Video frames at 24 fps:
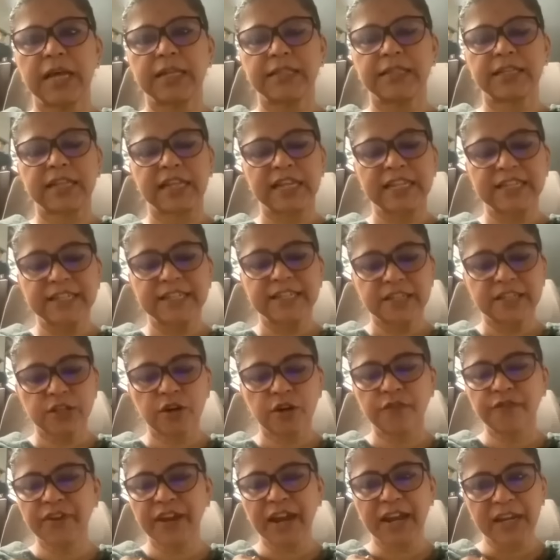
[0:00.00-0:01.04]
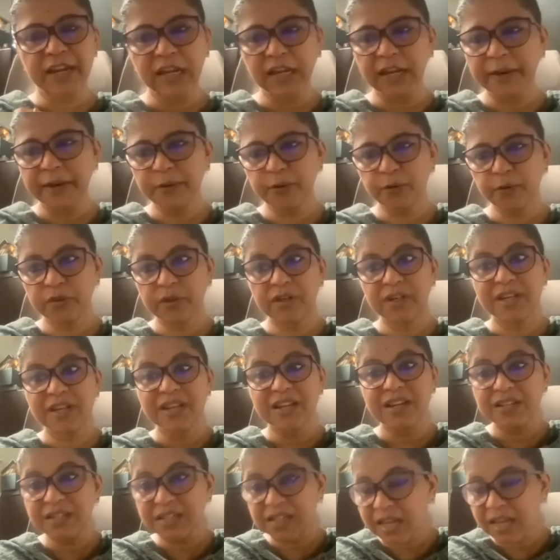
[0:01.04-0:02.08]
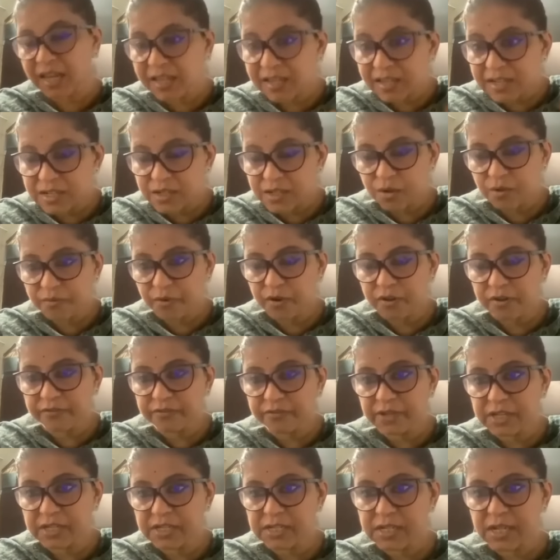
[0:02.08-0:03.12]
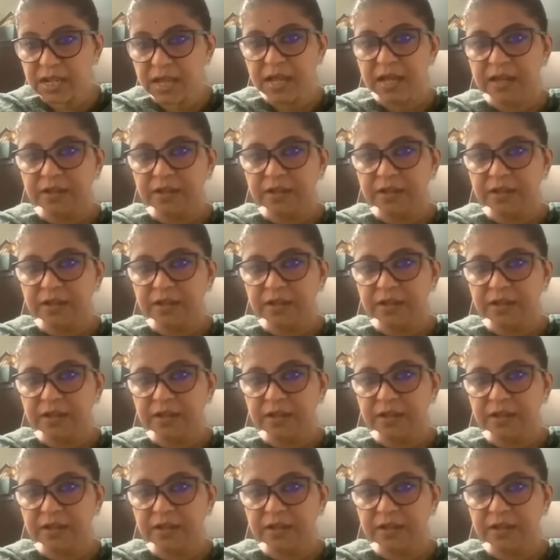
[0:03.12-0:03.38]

That instead of getting into the details of all of this,